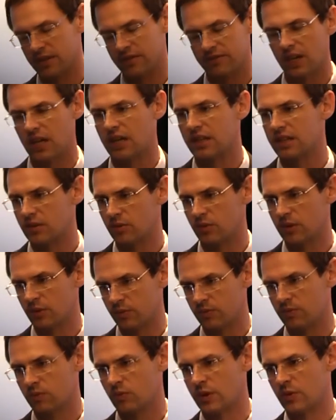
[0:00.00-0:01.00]
defined it
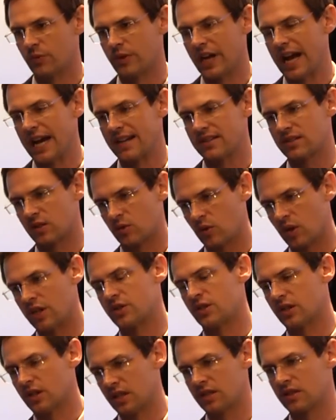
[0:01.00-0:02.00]
when we asked the
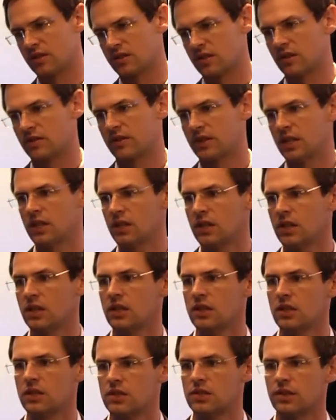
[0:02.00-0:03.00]
question in the
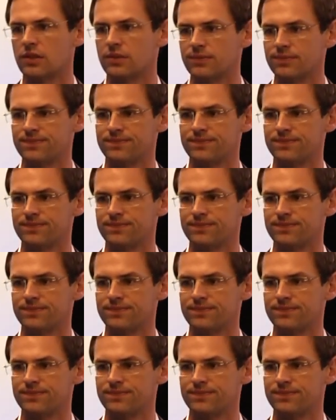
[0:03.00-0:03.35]
survey.